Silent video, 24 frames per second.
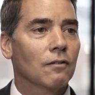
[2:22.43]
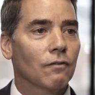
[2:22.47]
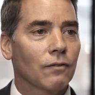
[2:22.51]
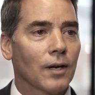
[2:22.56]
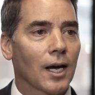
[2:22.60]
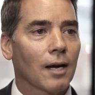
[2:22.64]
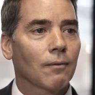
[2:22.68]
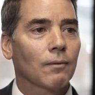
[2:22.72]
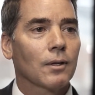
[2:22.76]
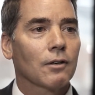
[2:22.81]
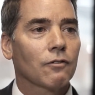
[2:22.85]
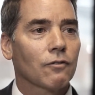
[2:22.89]

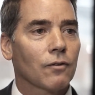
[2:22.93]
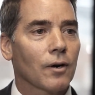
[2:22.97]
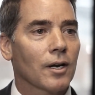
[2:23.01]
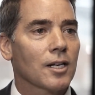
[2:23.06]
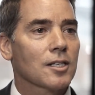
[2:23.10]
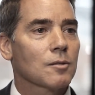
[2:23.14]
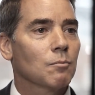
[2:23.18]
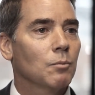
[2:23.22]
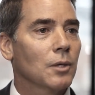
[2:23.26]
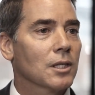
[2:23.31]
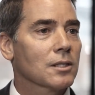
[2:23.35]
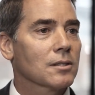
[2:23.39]
family,
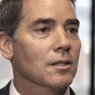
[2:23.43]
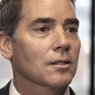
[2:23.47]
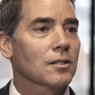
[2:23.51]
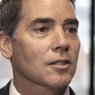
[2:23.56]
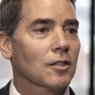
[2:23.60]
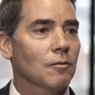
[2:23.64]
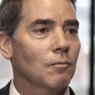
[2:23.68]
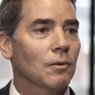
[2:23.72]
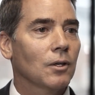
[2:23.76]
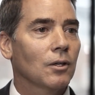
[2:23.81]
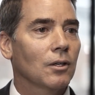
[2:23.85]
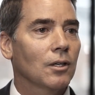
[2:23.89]
friends, business,
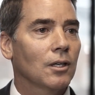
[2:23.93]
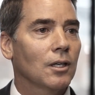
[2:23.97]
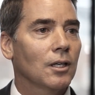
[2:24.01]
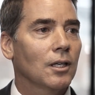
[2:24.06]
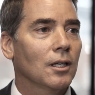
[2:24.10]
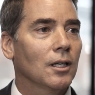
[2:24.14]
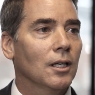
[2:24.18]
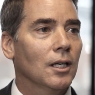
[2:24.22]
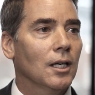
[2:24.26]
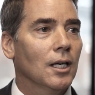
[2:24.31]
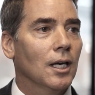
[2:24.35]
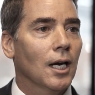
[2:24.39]

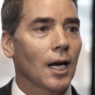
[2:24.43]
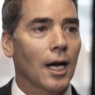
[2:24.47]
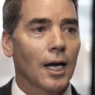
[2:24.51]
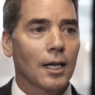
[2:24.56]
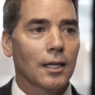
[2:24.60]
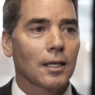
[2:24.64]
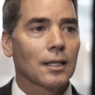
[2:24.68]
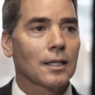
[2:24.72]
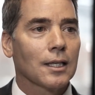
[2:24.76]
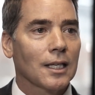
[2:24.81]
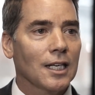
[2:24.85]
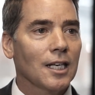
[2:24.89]
community,
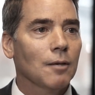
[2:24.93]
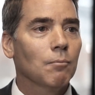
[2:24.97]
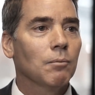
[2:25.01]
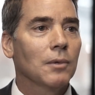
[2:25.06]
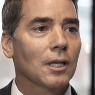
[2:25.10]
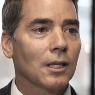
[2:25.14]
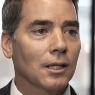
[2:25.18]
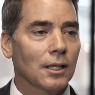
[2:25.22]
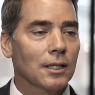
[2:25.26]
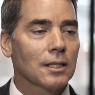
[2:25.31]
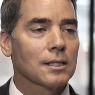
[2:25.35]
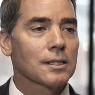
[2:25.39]
and then keep
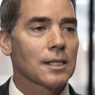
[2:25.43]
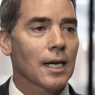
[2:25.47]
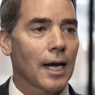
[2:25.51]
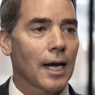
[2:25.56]
the list